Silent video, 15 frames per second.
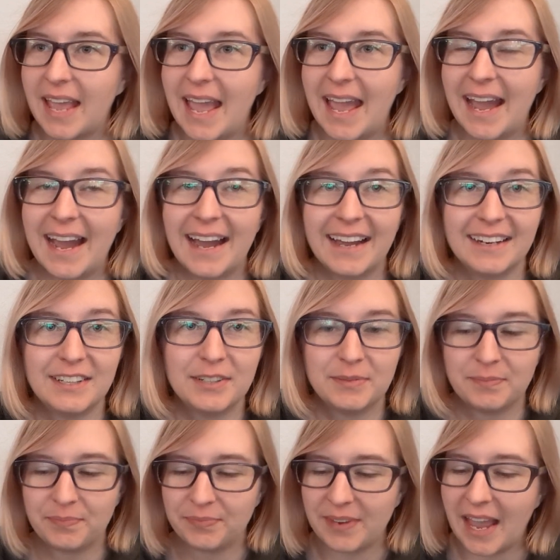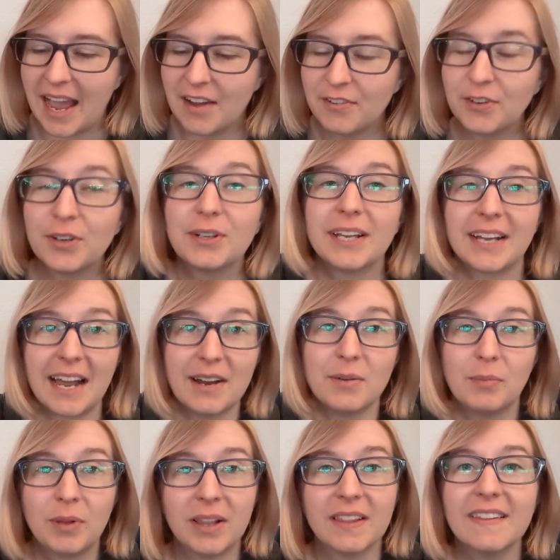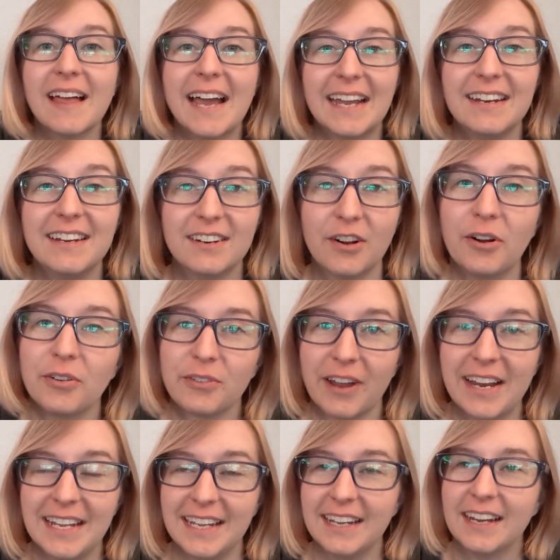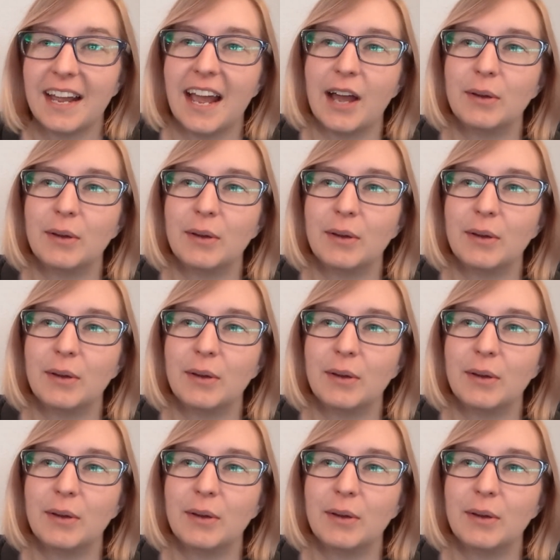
and after like I applied it already,